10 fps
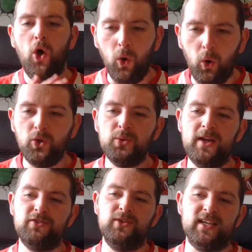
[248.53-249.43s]
all the
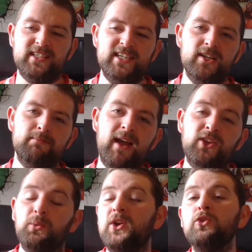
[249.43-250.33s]
way through that season meant
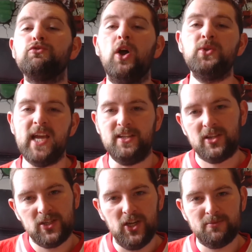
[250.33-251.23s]
that we could rotate the
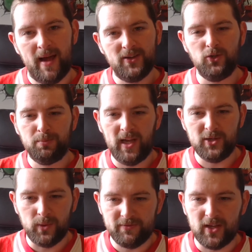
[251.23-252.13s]
third man who
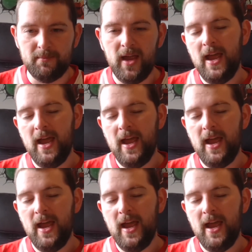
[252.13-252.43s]
played with them.